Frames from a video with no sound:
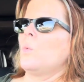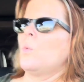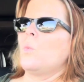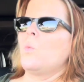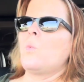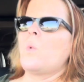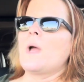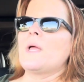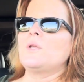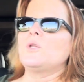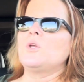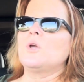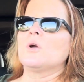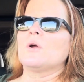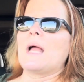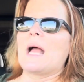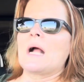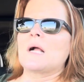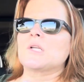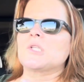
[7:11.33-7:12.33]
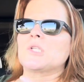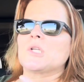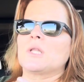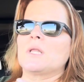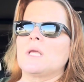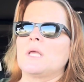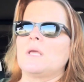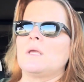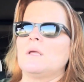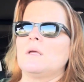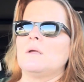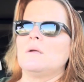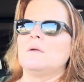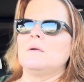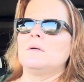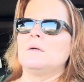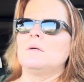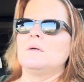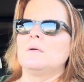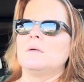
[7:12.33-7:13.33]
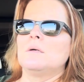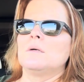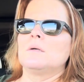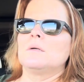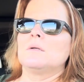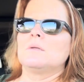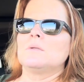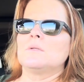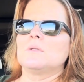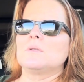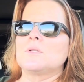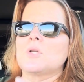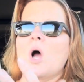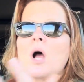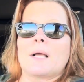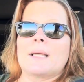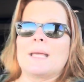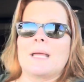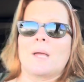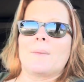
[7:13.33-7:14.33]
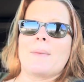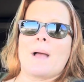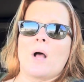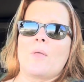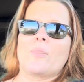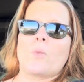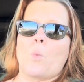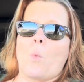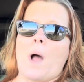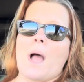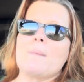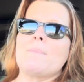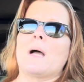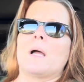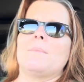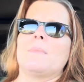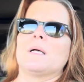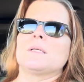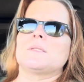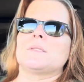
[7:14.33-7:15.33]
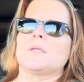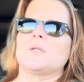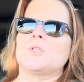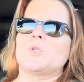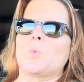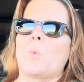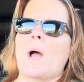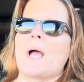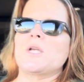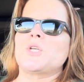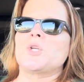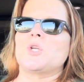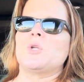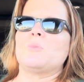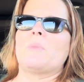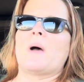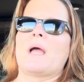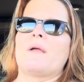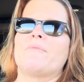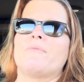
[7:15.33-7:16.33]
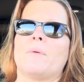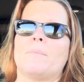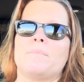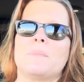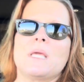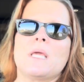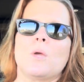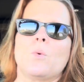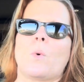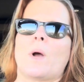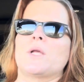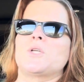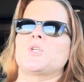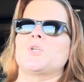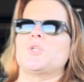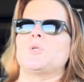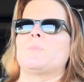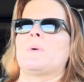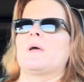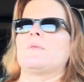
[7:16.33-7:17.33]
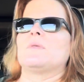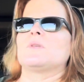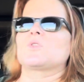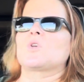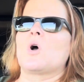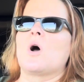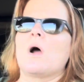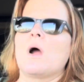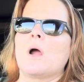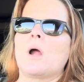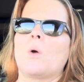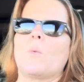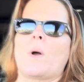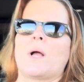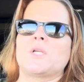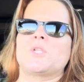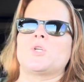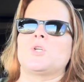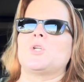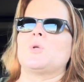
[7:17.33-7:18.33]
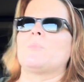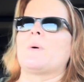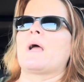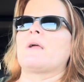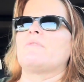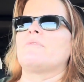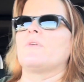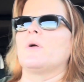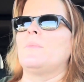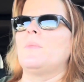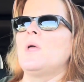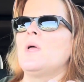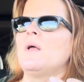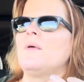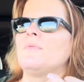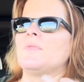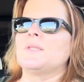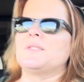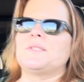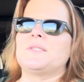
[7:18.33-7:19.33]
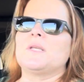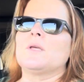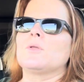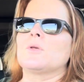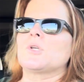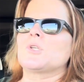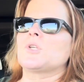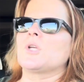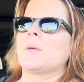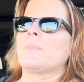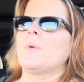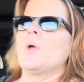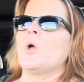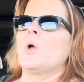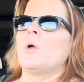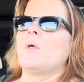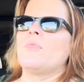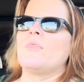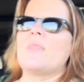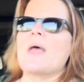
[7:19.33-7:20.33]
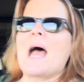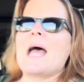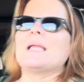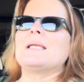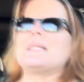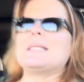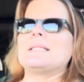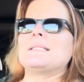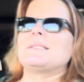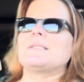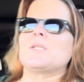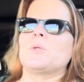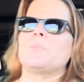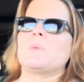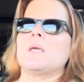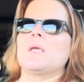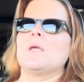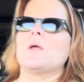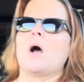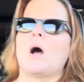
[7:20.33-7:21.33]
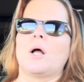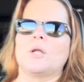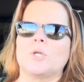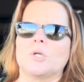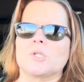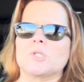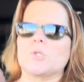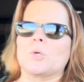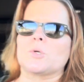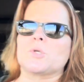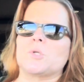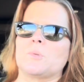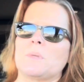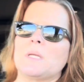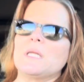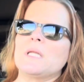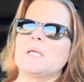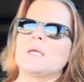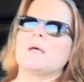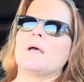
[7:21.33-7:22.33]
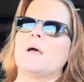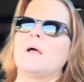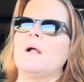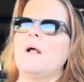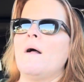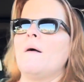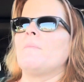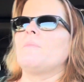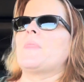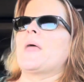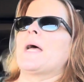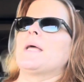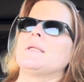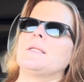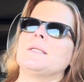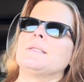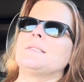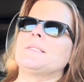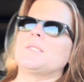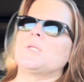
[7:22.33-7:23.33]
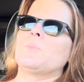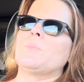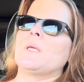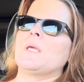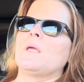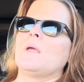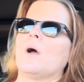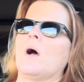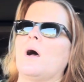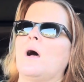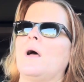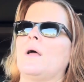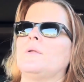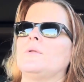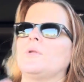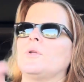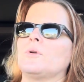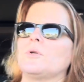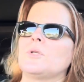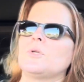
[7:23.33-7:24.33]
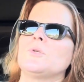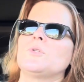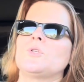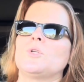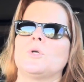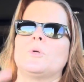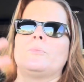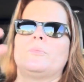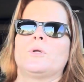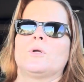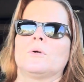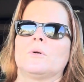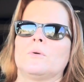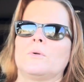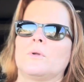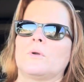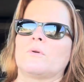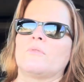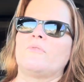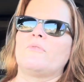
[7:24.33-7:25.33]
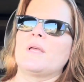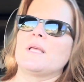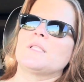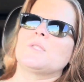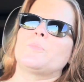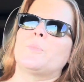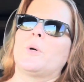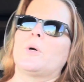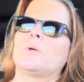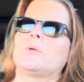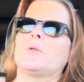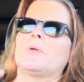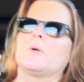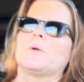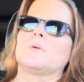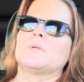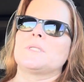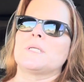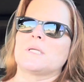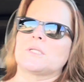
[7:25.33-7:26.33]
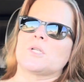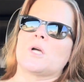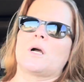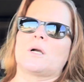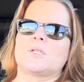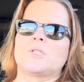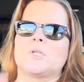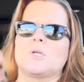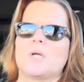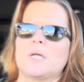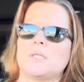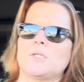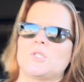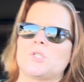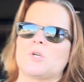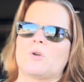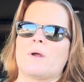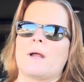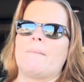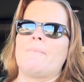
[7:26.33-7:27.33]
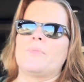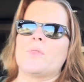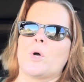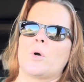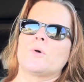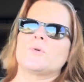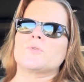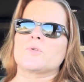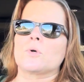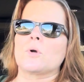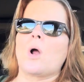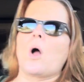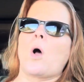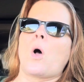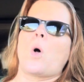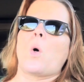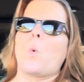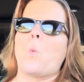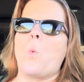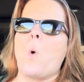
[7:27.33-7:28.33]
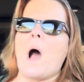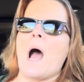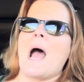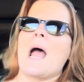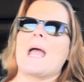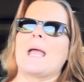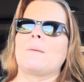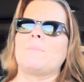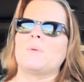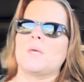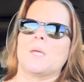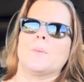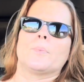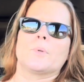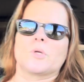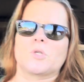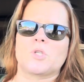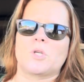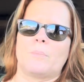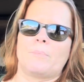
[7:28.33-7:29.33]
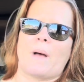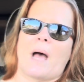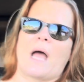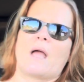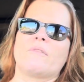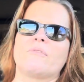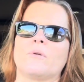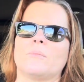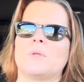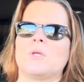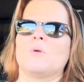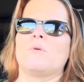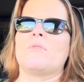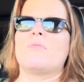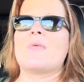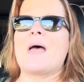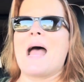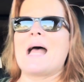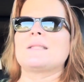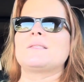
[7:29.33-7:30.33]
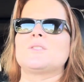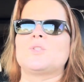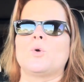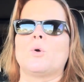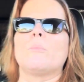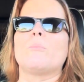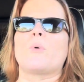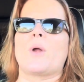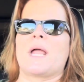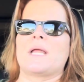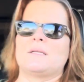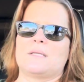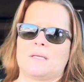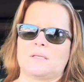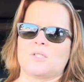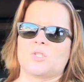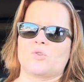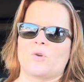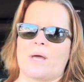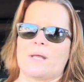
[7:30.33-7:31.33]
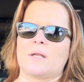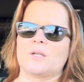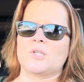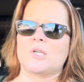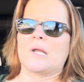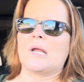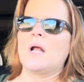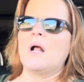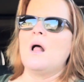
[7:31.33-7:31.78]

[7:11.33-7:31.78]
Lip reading: when you're actually talking about the why buy message, why should you buy from me? Why should you buy this car? Why should you buy from this dealership? That needs to be on your social media. That needs to be on your YouTube, your Facebook, your TikToks, your Instagram. Those are all why people should buy from you. That's your branding strategy.